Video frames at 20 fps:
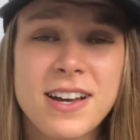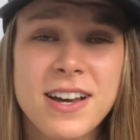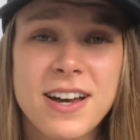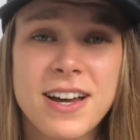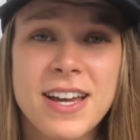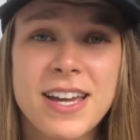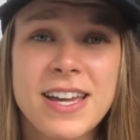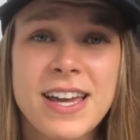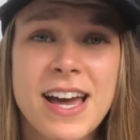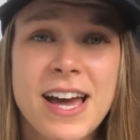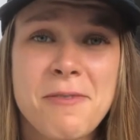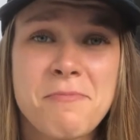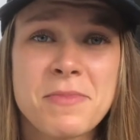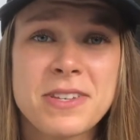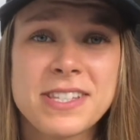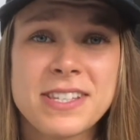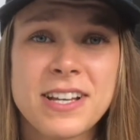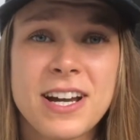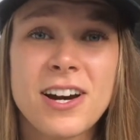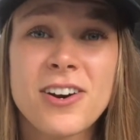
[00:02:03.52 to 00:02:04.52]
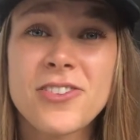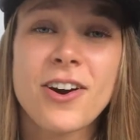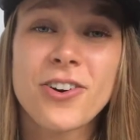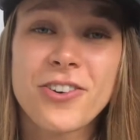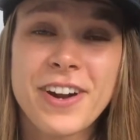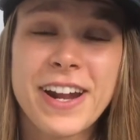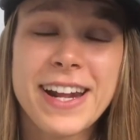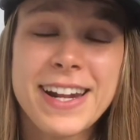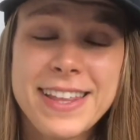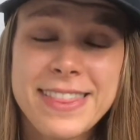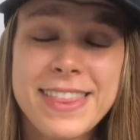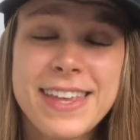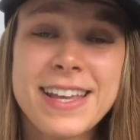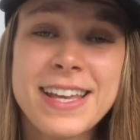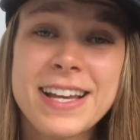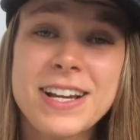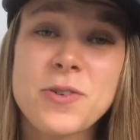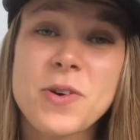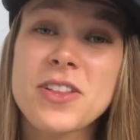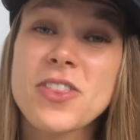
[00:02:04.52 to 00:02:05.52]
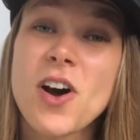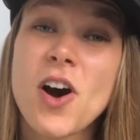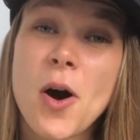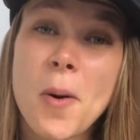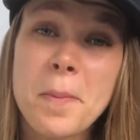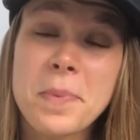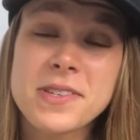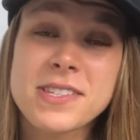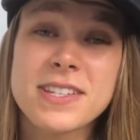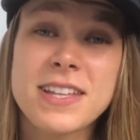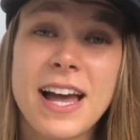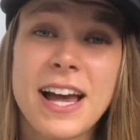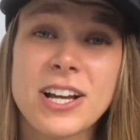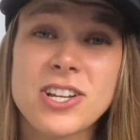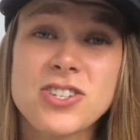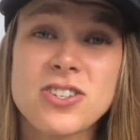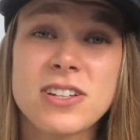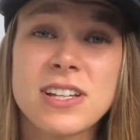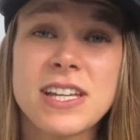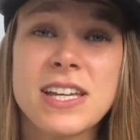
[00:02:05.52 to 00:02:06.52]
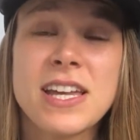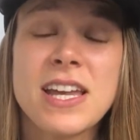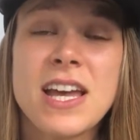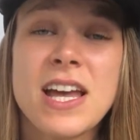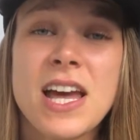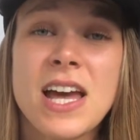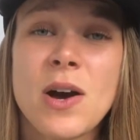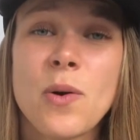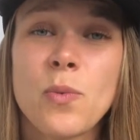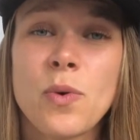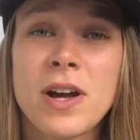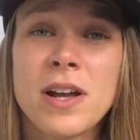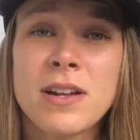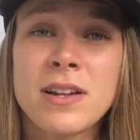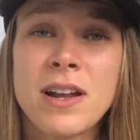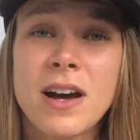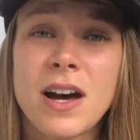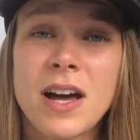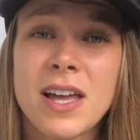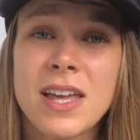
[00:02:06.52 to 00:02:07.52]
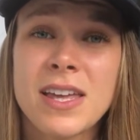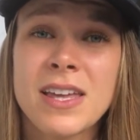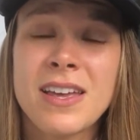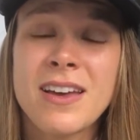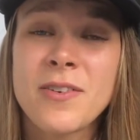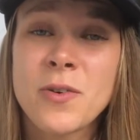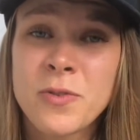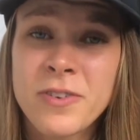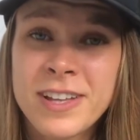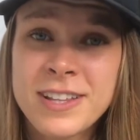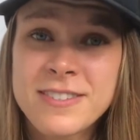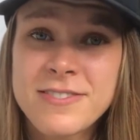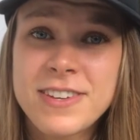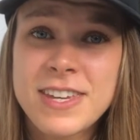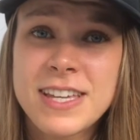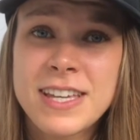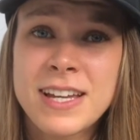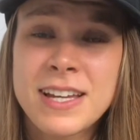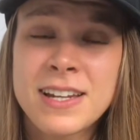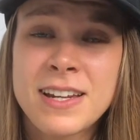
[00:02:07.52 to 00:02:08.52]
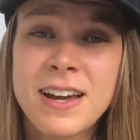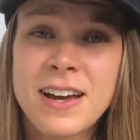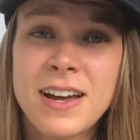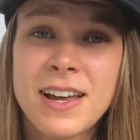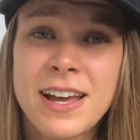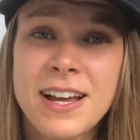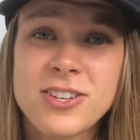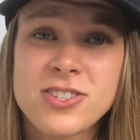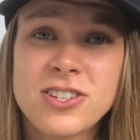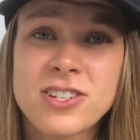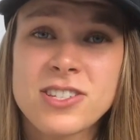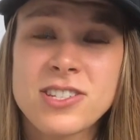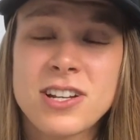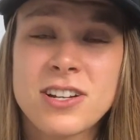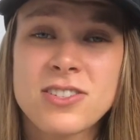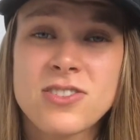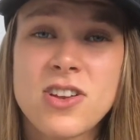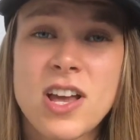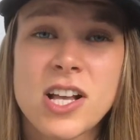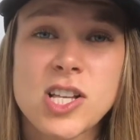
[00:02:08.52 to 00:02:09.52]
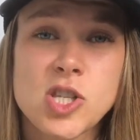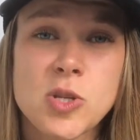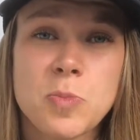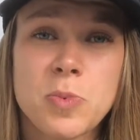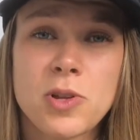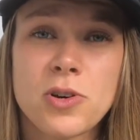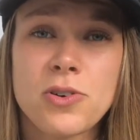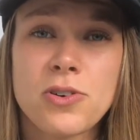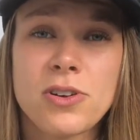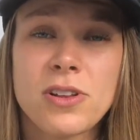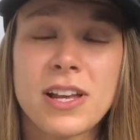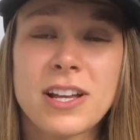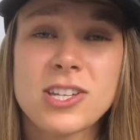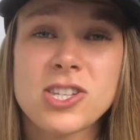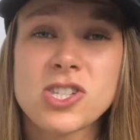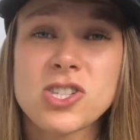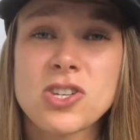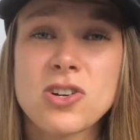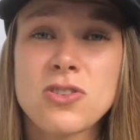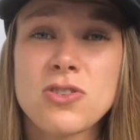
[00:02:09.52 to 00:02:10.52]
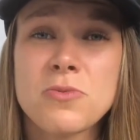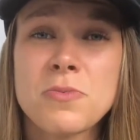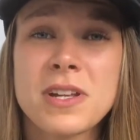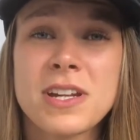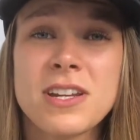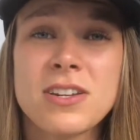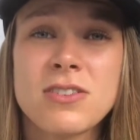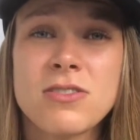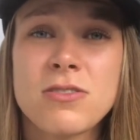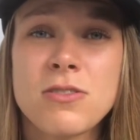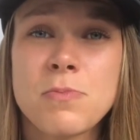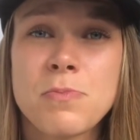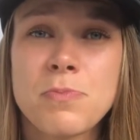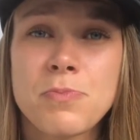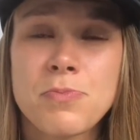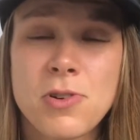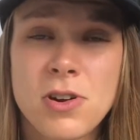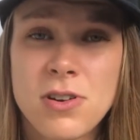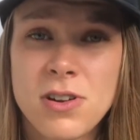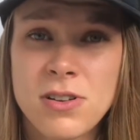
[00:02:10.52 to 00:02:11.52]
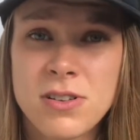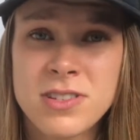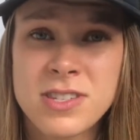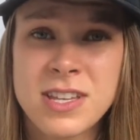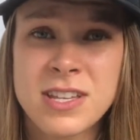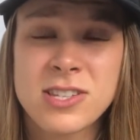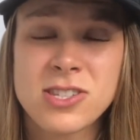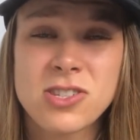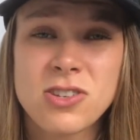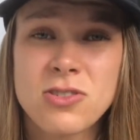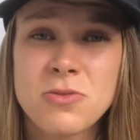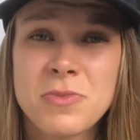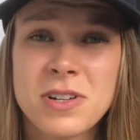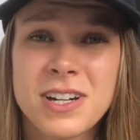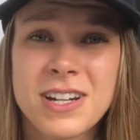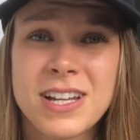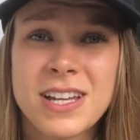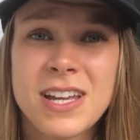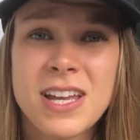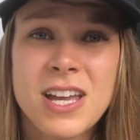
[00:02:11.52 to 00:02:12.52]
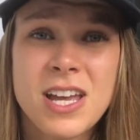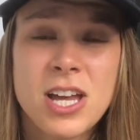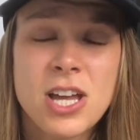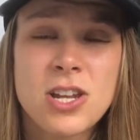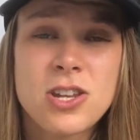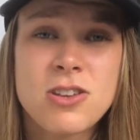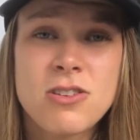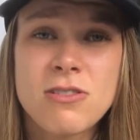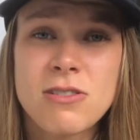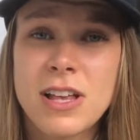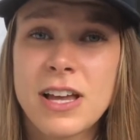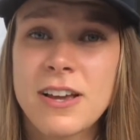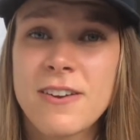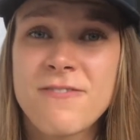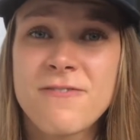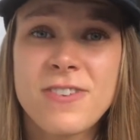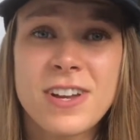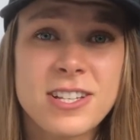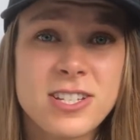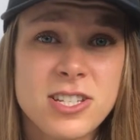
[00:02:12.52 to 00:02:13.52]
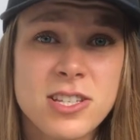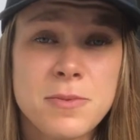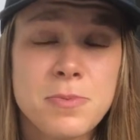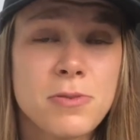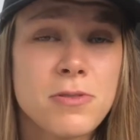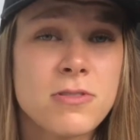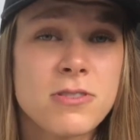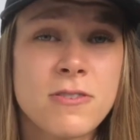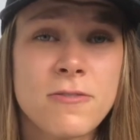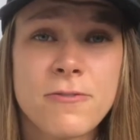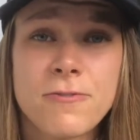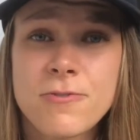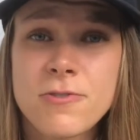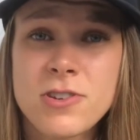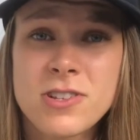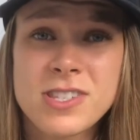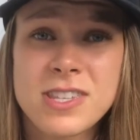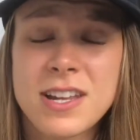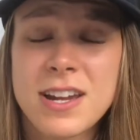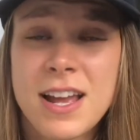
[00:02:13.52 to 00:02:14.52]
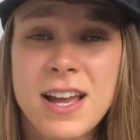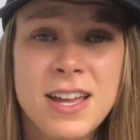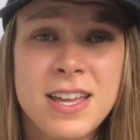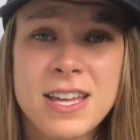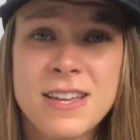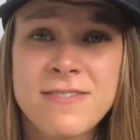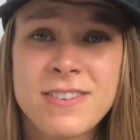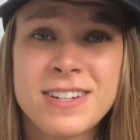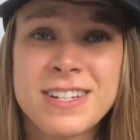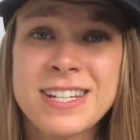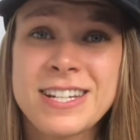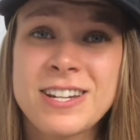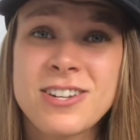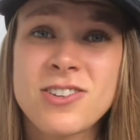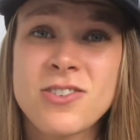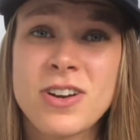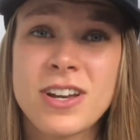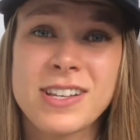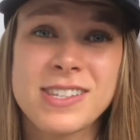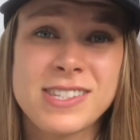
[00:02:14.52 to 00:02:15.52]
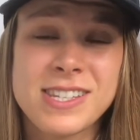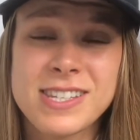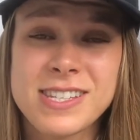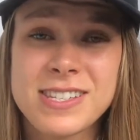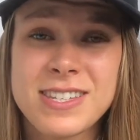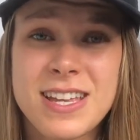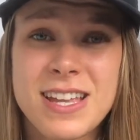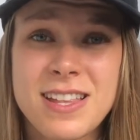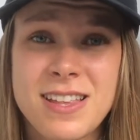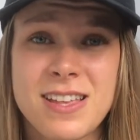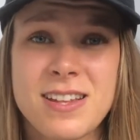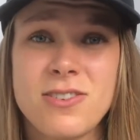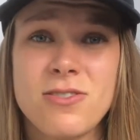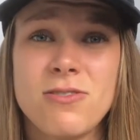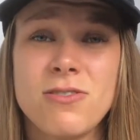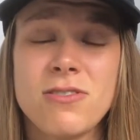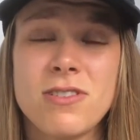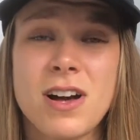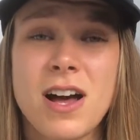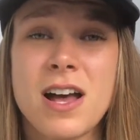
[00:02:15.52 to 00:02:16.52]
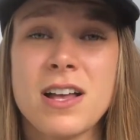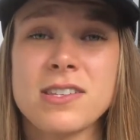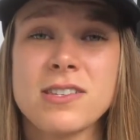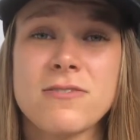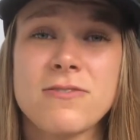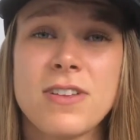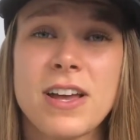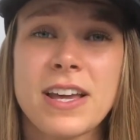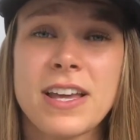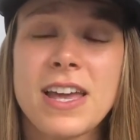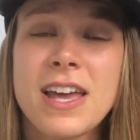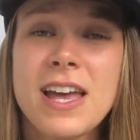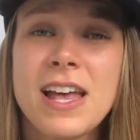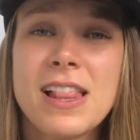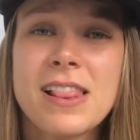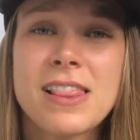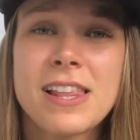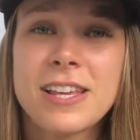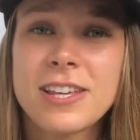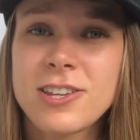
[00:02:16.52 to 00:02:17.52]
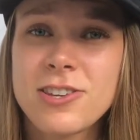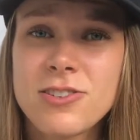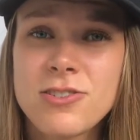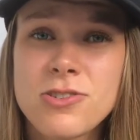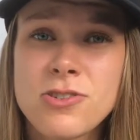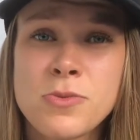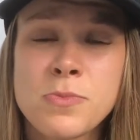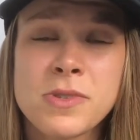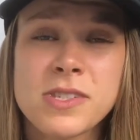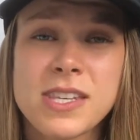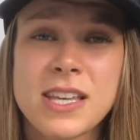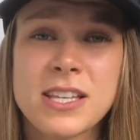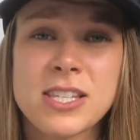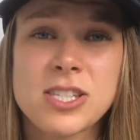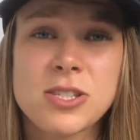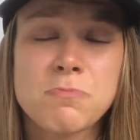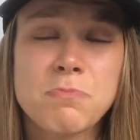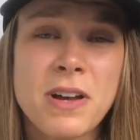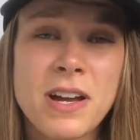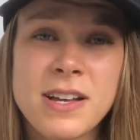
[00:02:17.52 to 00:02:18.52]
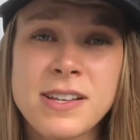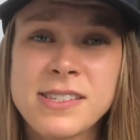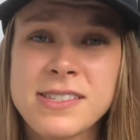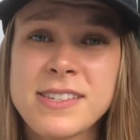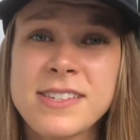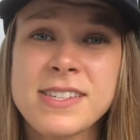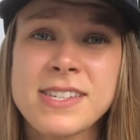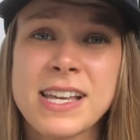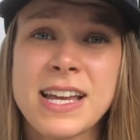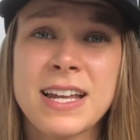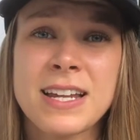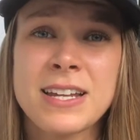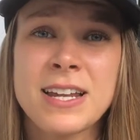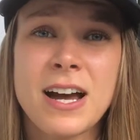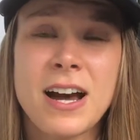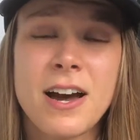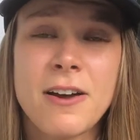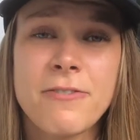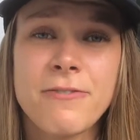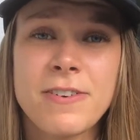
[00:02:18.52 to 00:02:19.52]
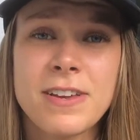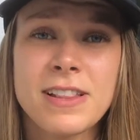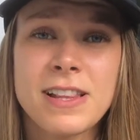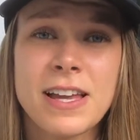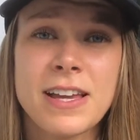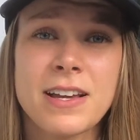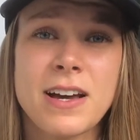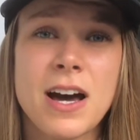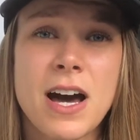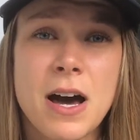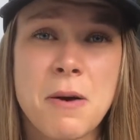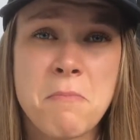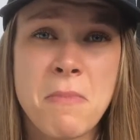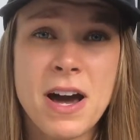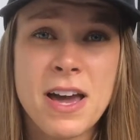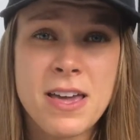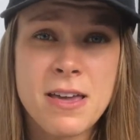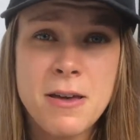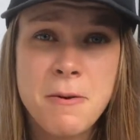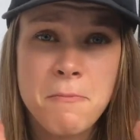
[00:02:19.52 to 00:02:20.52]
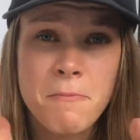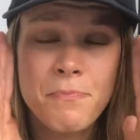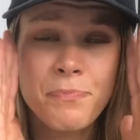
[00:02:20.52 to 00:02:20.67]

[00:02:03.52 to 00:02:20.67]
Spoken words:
I am missing out or anything. Quite the opposite actually. When I went vegan, I actually started to explore like so many new products and so many new like vegetables and fruits that I even didn't know existed, and all kinds of like legumes and spices. And I feel like my